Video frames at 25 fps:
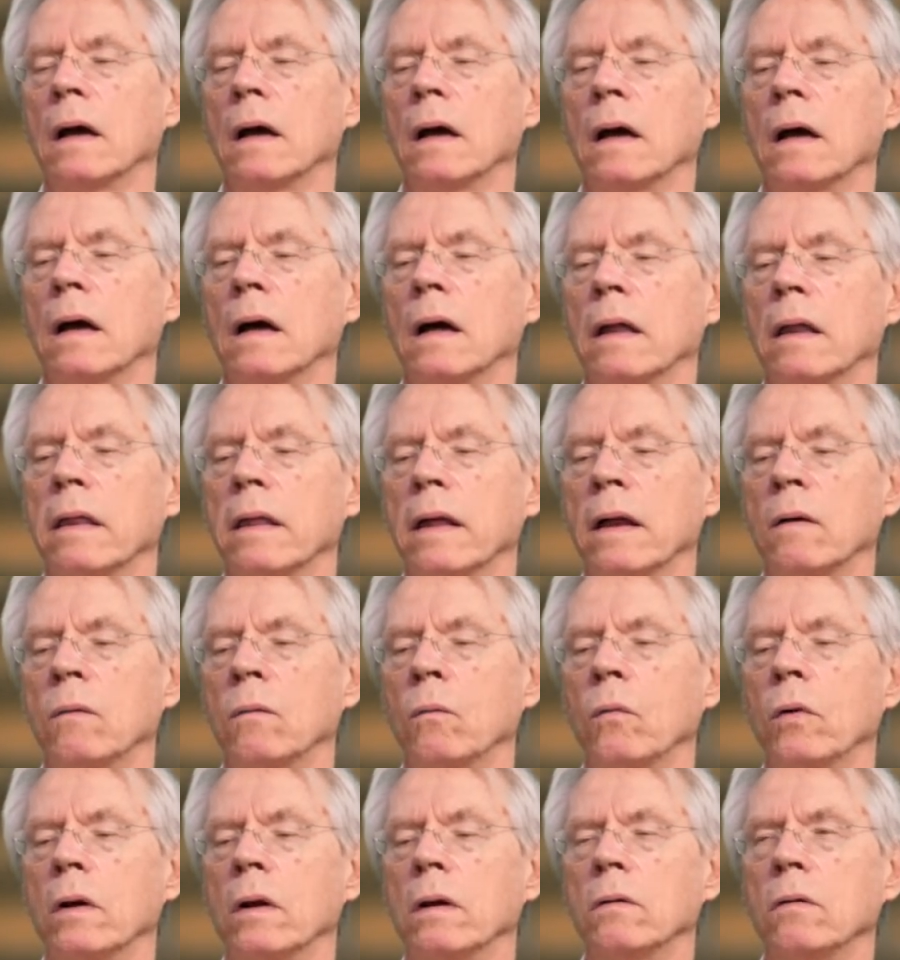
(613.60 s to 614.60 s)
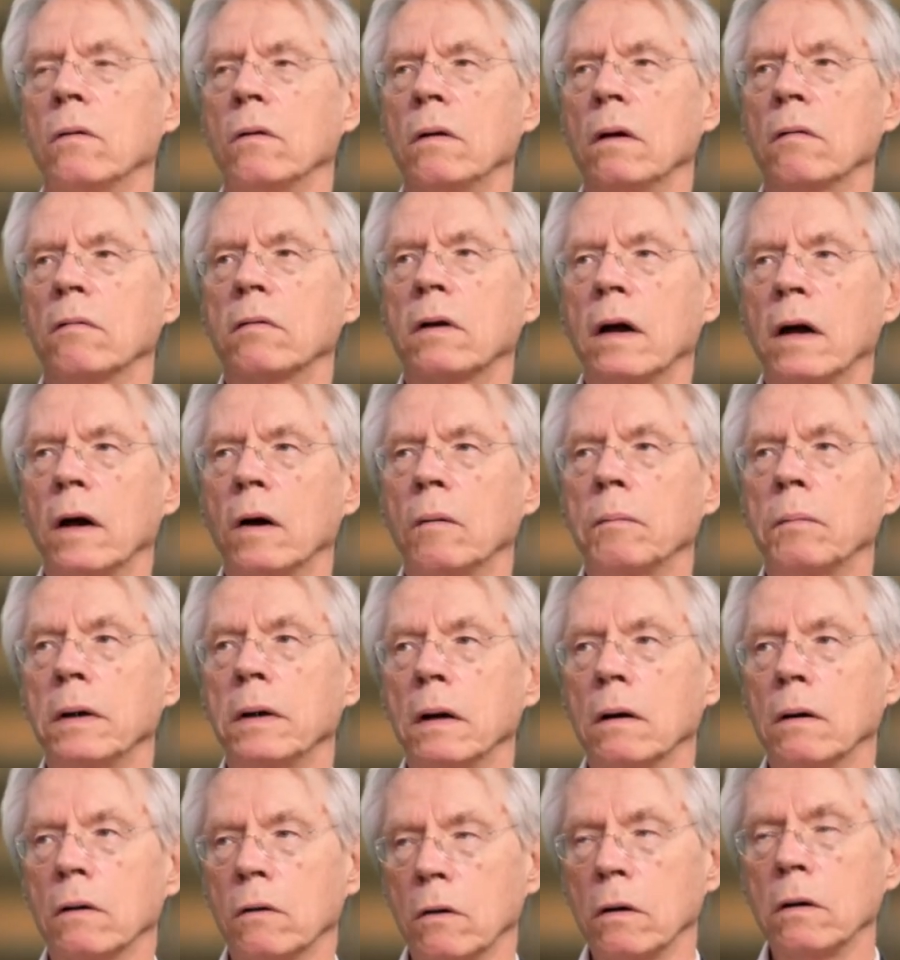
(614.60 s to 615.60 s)
then could a duty of care
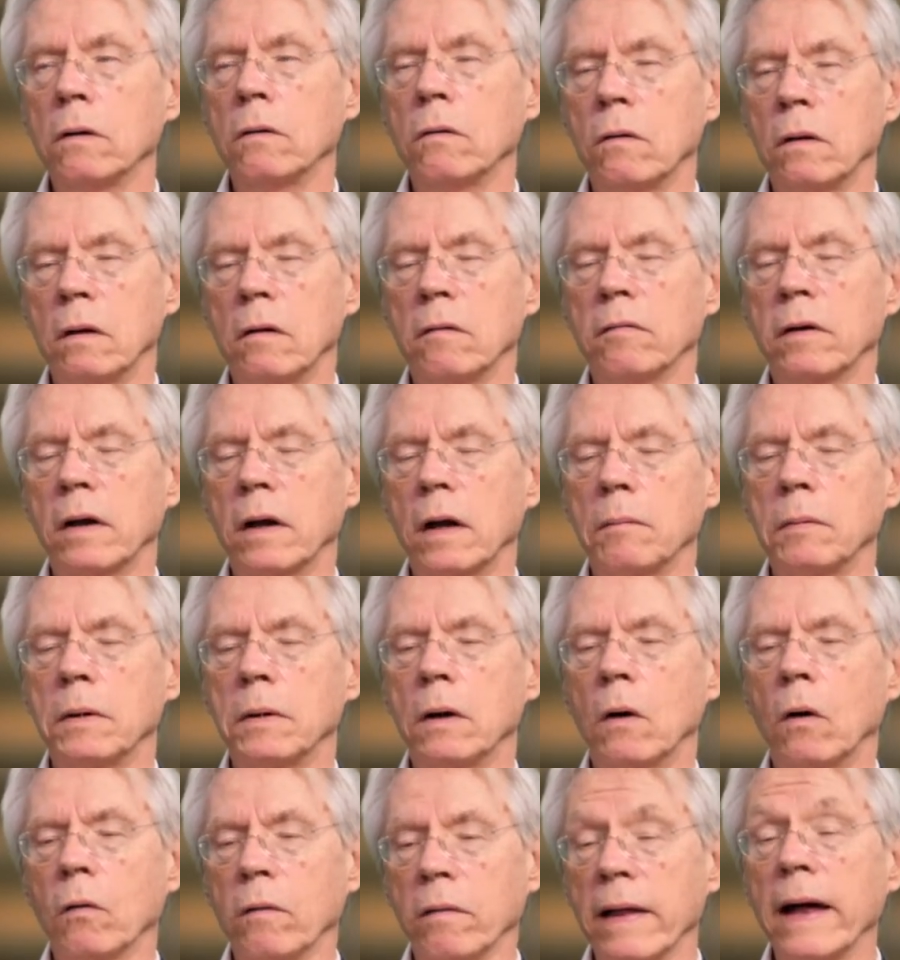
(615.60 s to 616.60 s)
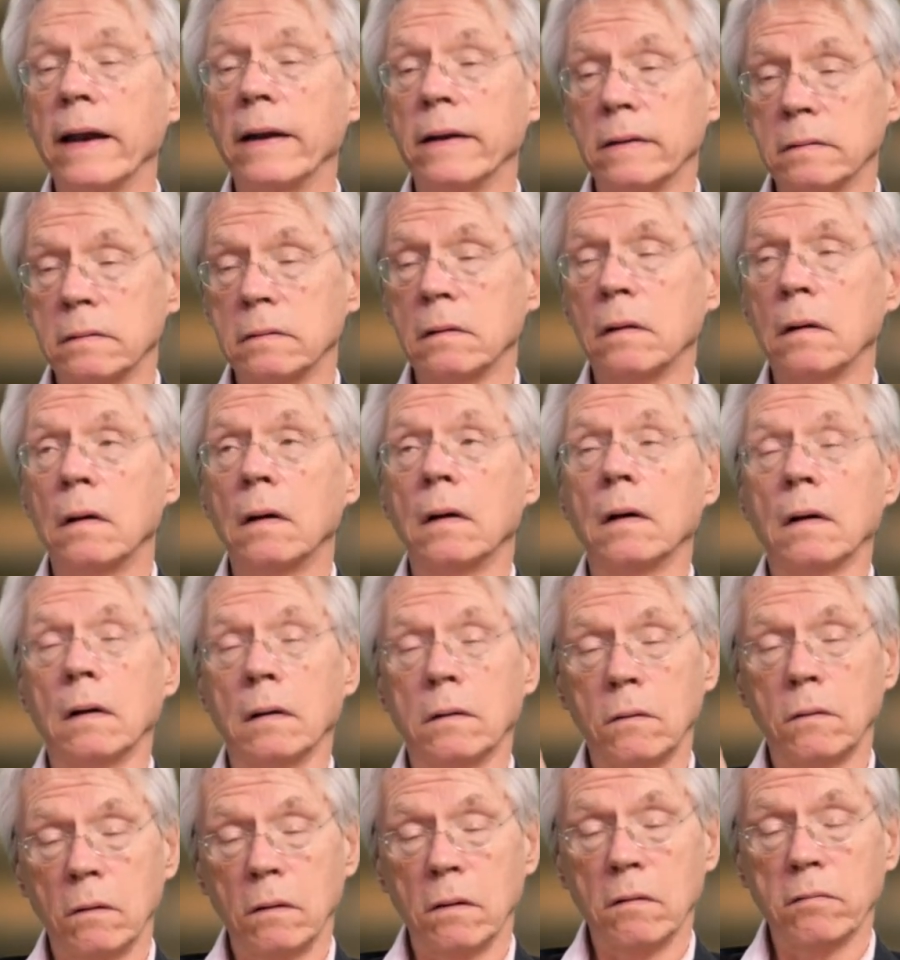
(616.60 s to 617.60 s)
be owed? That is,
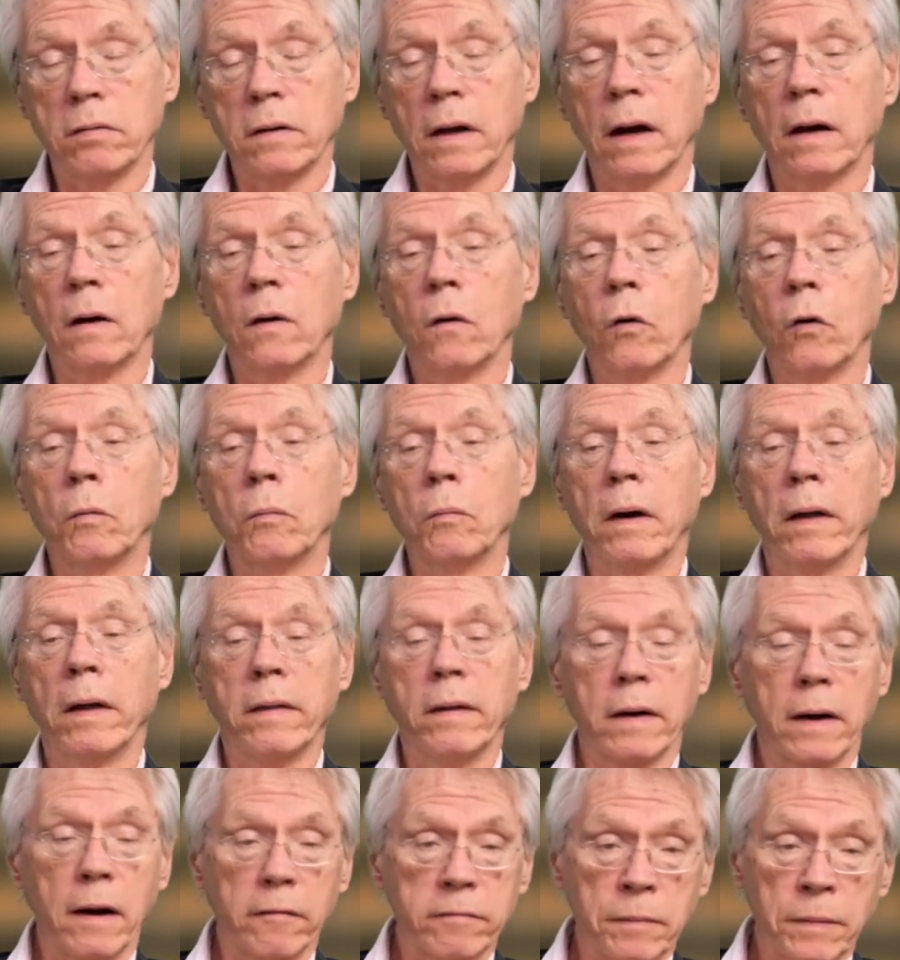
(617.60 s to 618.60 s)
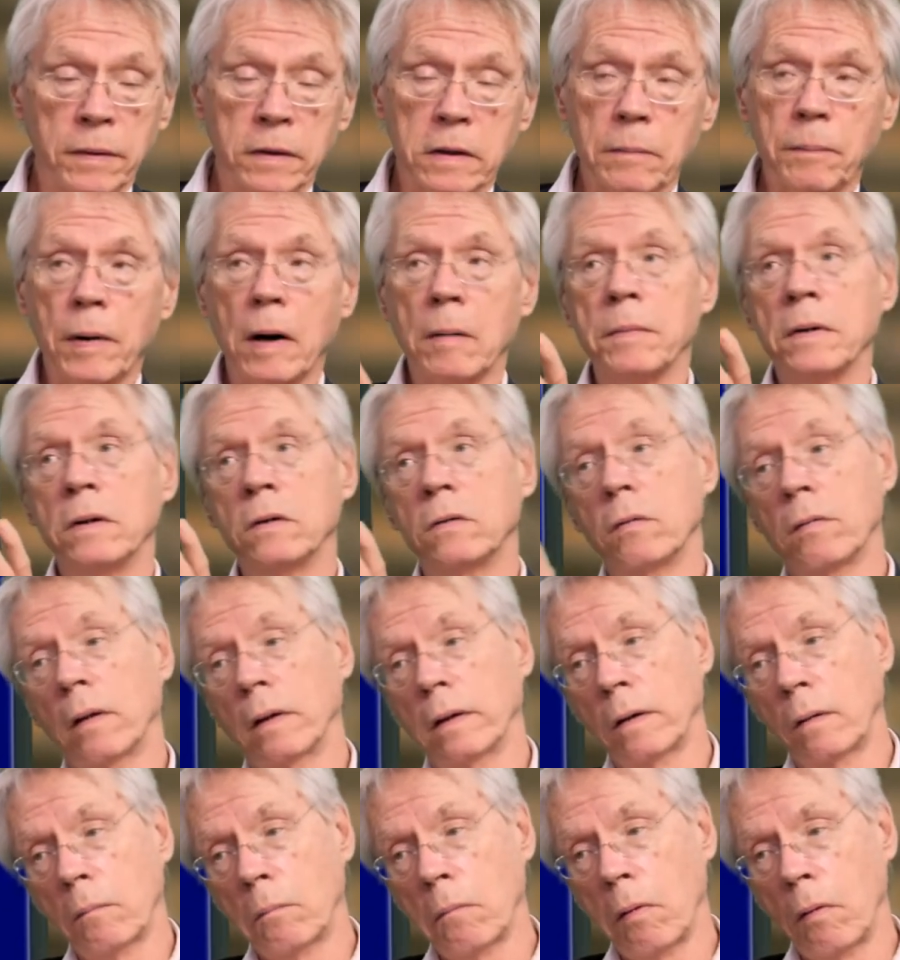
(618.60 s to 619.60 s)
duty of care owed by the government department to the
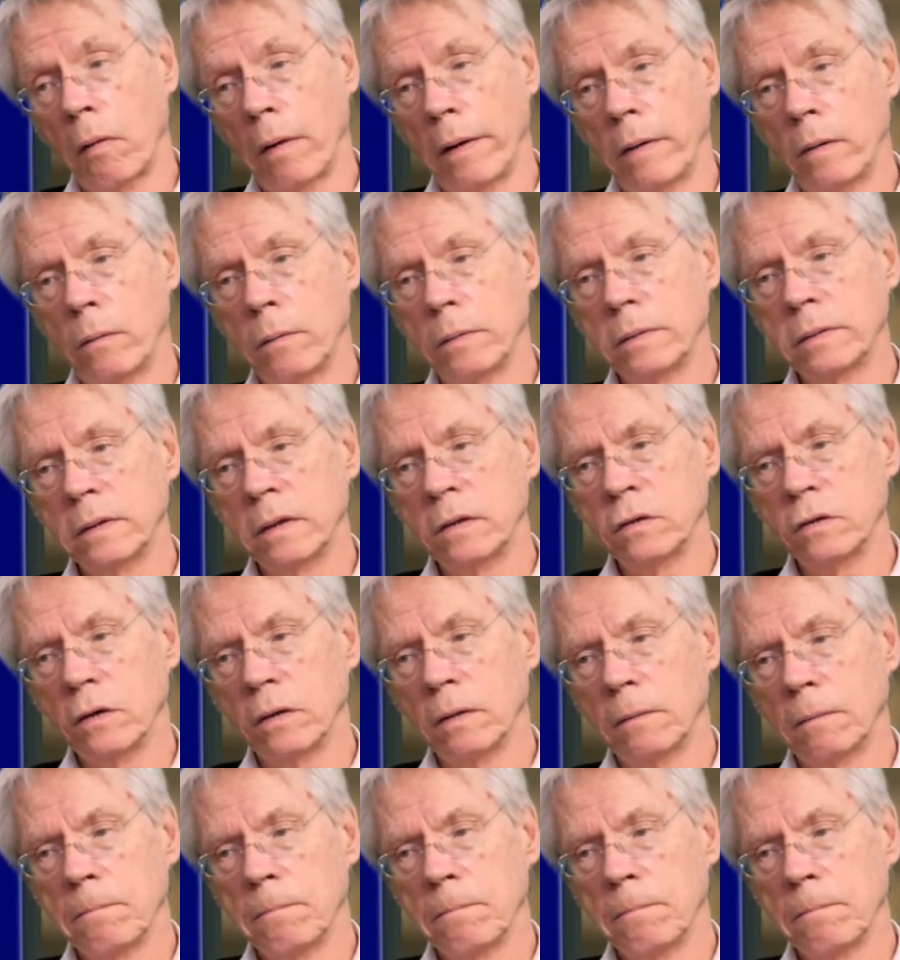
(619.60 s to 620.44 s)
little boy who was injured.